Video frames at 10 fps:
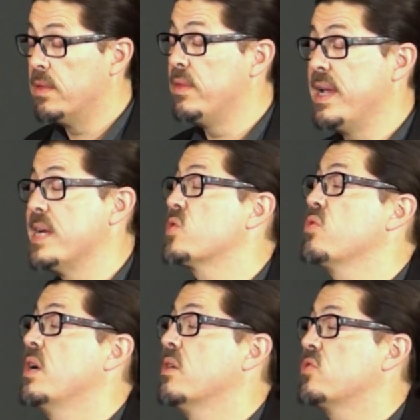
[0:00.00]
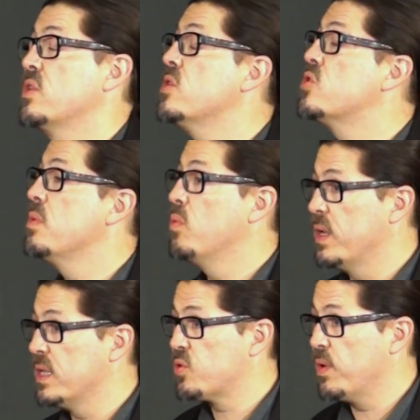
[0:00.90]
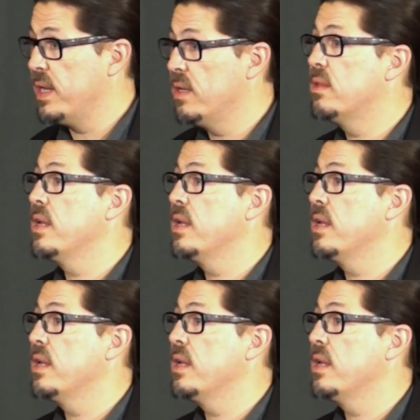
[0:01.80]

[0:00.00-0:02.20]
The astronauts need to be well trained.